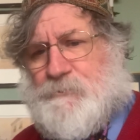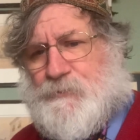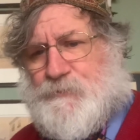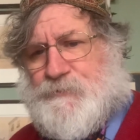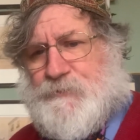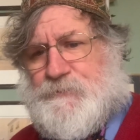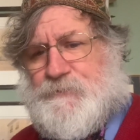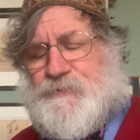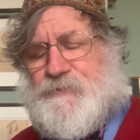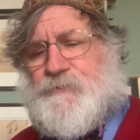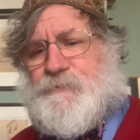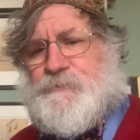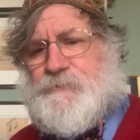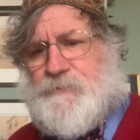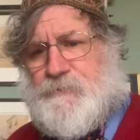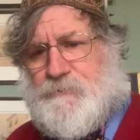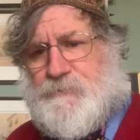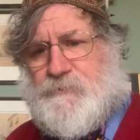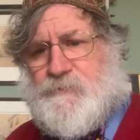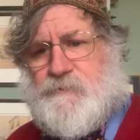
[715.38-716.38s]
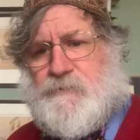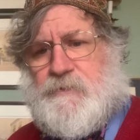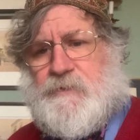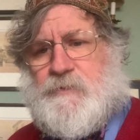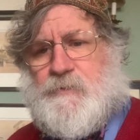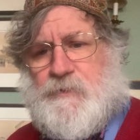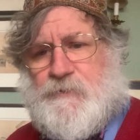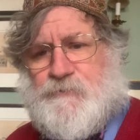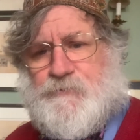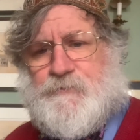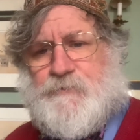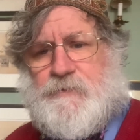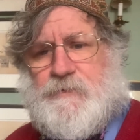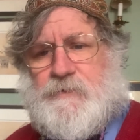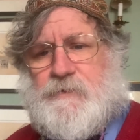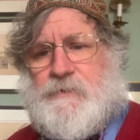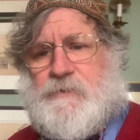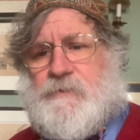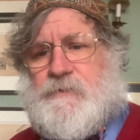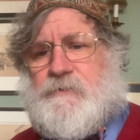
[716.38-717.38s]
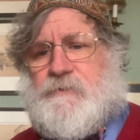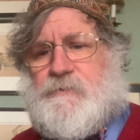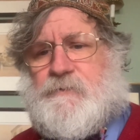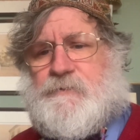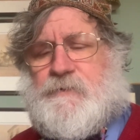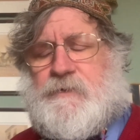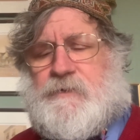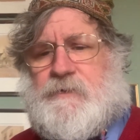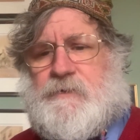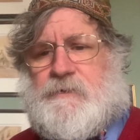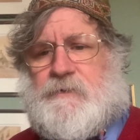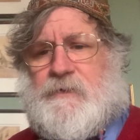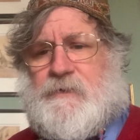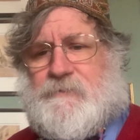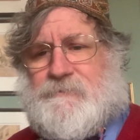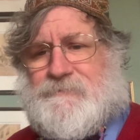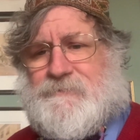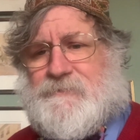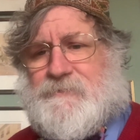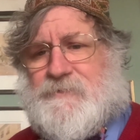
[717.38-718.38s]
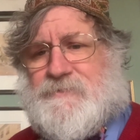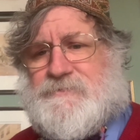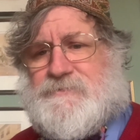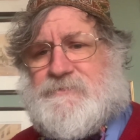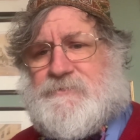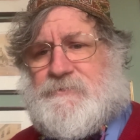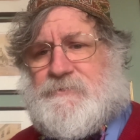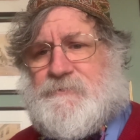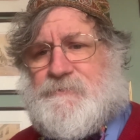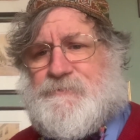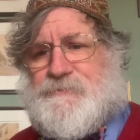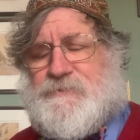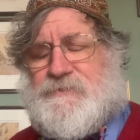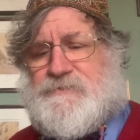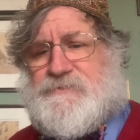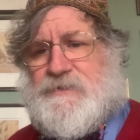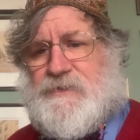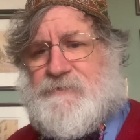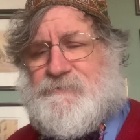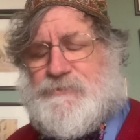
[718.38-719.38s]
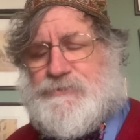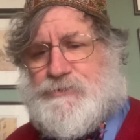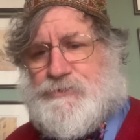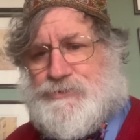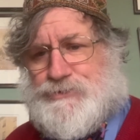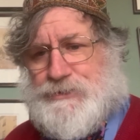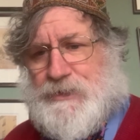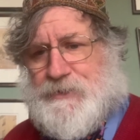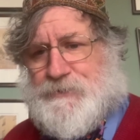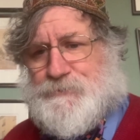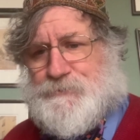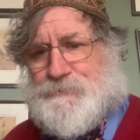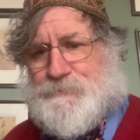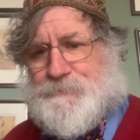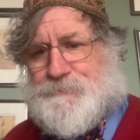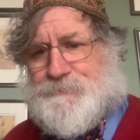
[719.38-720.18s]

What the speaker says: seriously questioning the ethics of the television channel,